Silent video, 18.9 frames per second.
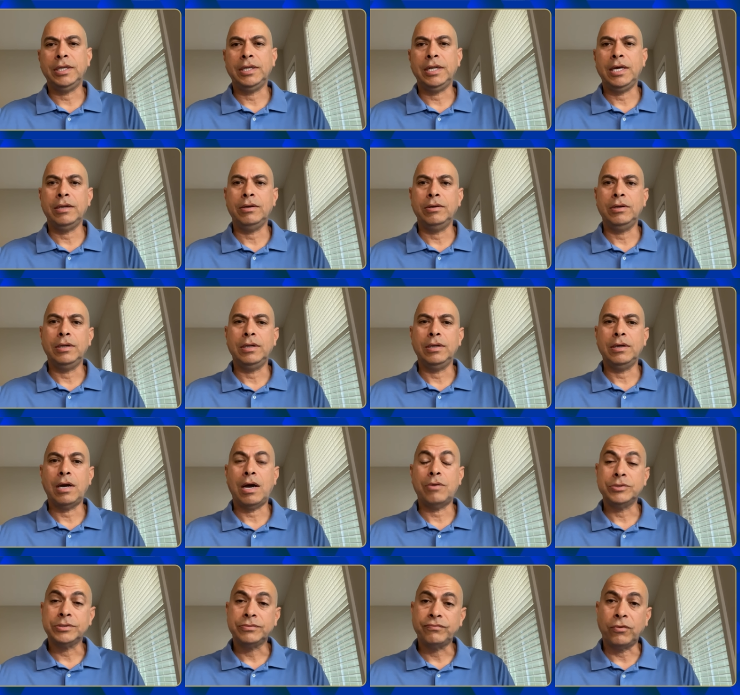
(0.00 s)
And then
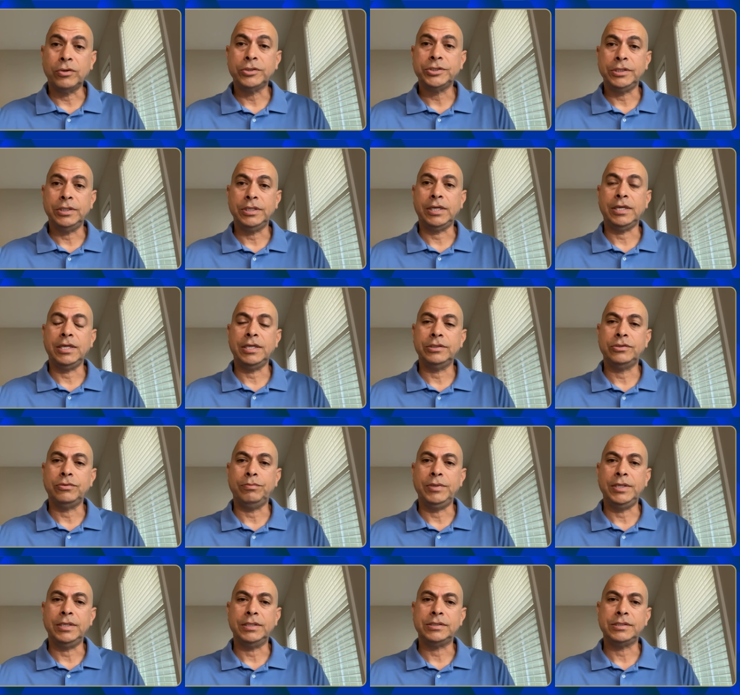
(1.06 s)
I was fortunate again to
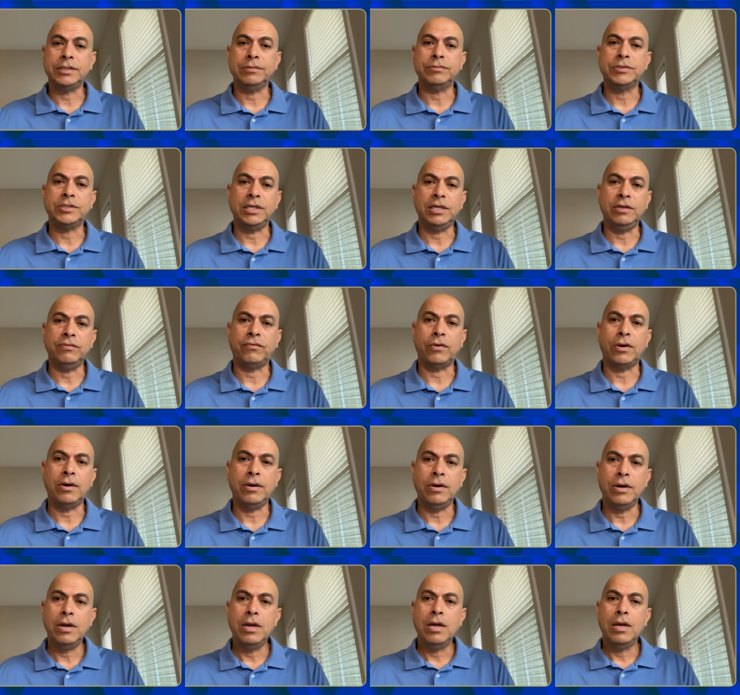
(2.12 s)
be a CMC
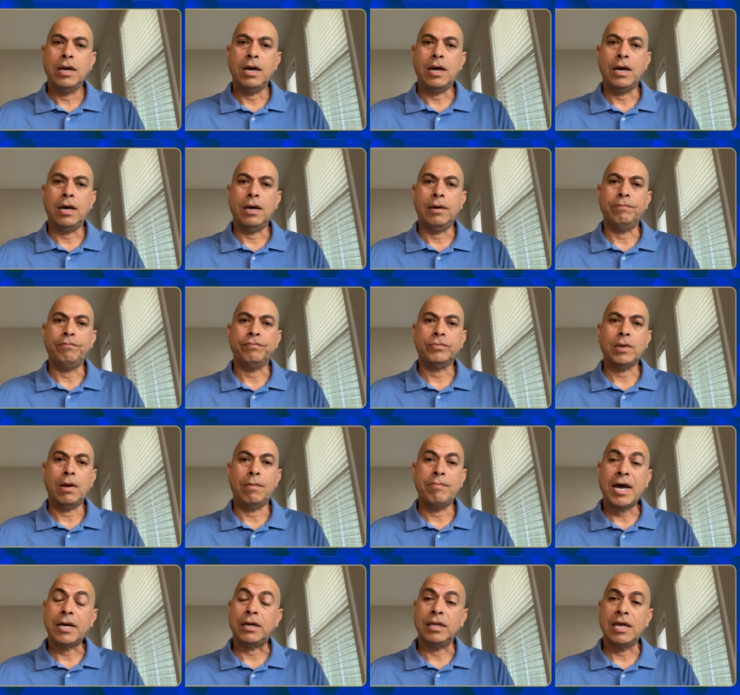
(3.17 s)
for
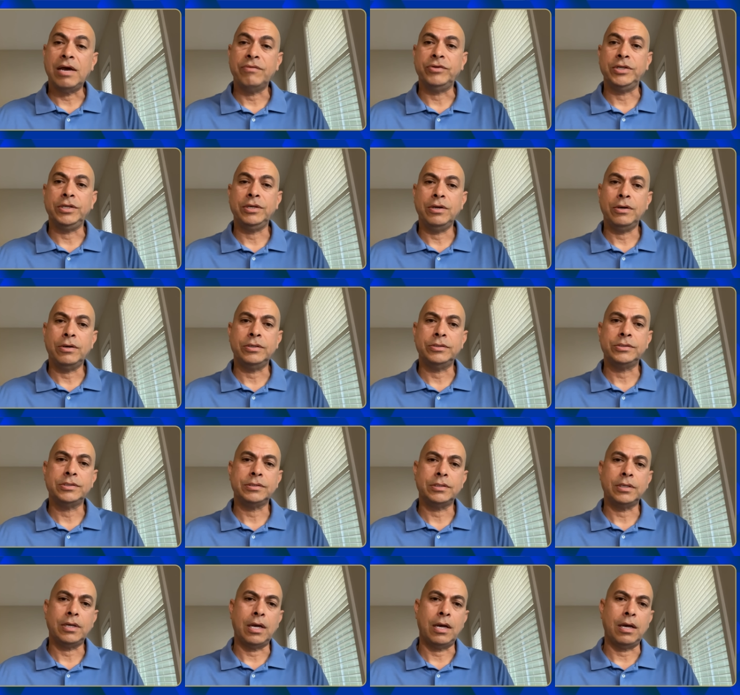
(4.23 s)
about 11
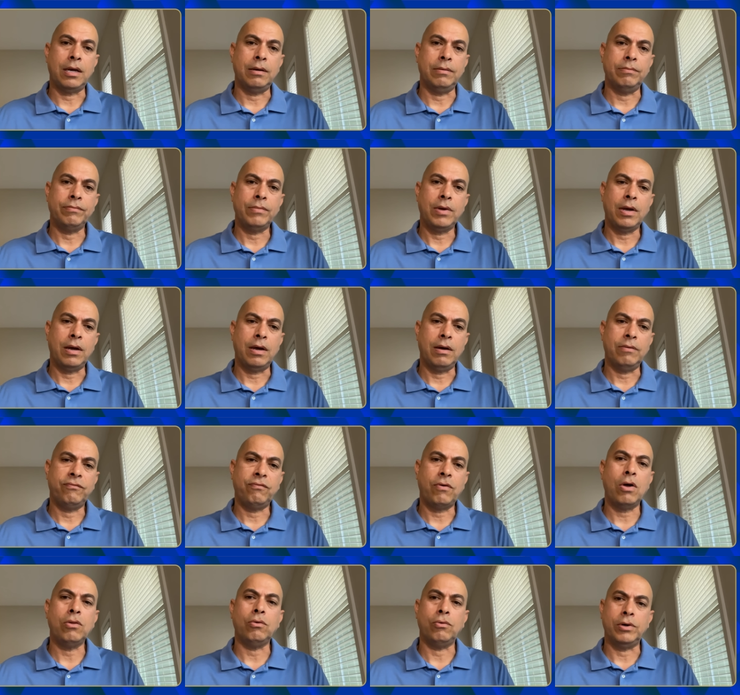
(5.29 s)
years,
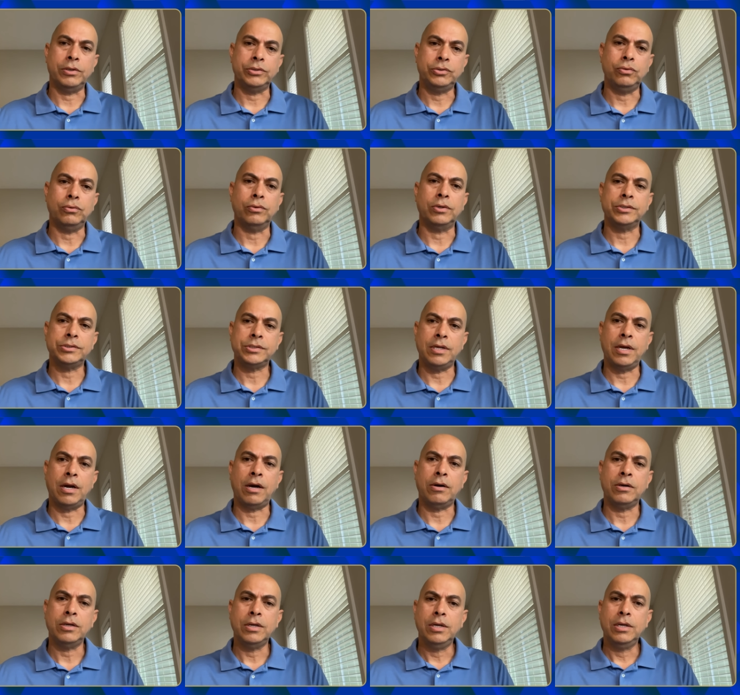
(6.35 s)
follow-on tours
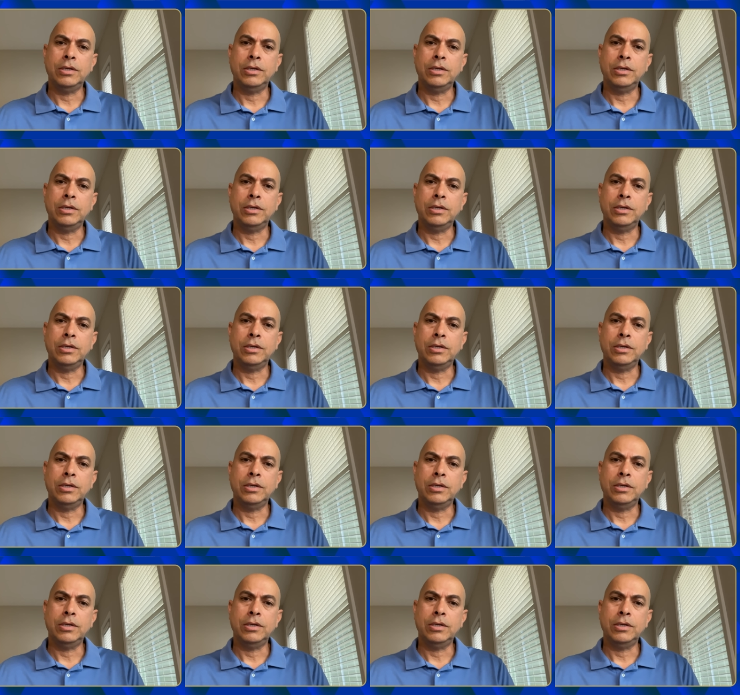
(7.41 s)
there.